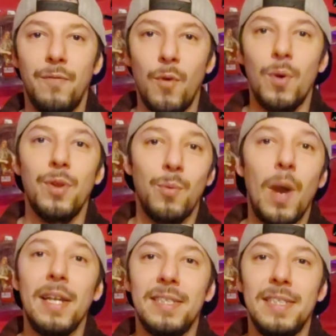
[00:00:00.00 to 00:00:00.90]
for the
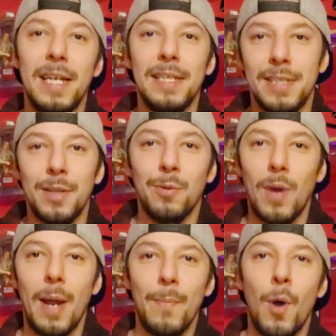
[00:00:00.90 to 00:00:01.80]
right scenes and the
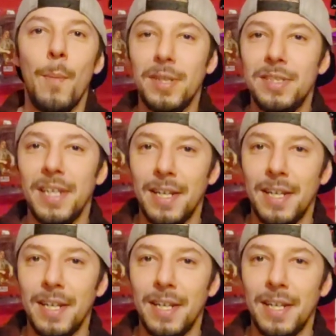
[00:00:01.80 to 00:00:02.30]
right moments,